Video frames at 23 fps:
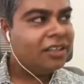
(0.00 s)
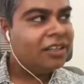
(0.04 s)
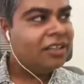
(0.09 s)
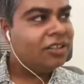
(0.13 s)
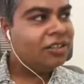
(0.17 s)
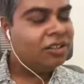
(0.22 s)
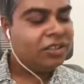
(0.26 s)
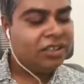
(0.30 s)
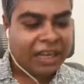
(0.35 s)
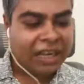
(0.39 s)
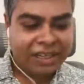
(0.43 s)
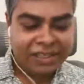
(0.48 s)
So
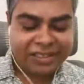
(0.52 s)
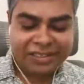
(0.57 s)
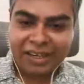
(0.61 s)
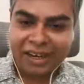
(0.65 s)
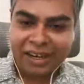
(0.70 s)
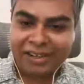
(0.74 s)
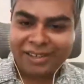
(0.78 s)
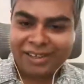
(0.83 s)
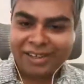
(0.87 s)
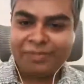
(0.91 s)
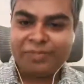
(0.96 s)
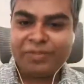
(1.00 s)
that
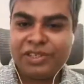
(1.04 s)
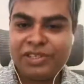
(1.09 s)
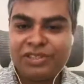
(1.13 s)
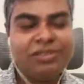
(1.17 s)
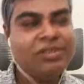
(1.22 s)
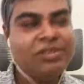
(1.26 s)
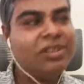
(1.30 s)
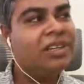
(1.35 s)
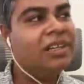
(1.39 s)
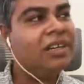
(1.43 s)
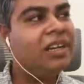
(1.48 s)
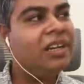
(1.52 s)
startup is
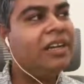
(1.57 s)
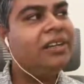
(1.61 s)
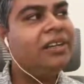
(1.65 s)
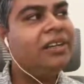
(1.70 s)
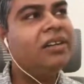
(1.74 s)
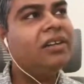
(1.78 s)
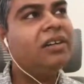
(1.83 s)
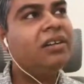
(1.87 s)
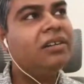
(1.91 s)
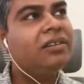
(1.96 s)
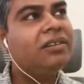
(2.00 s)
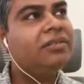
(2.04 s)
doing
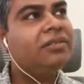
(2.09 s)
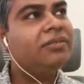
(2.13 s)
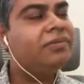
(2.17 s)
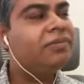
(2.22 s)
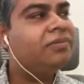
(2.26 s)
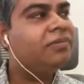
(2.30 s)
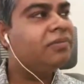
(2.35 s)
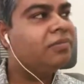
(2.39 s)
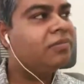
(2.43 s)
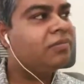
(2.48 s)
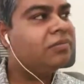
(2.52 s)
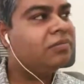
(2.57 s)

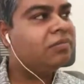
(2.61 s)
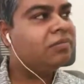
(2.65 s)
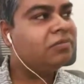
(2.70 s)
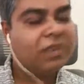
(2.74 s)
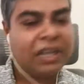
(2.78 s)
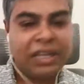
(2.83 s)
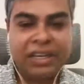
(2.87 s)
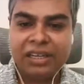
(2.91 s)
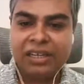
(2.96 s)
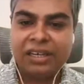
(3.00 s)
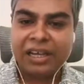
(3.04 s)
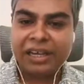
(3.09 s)

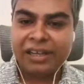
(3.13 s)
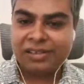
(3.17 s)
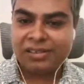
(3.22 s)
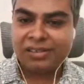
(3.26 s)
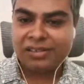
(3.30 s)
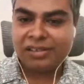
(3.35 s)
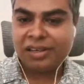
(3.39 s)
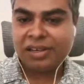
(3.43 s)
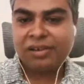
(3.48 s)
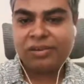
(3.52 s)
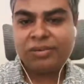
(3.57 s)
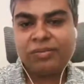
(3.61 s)
very nice
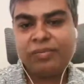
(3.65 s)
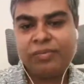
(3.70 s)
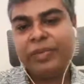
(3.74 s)
now.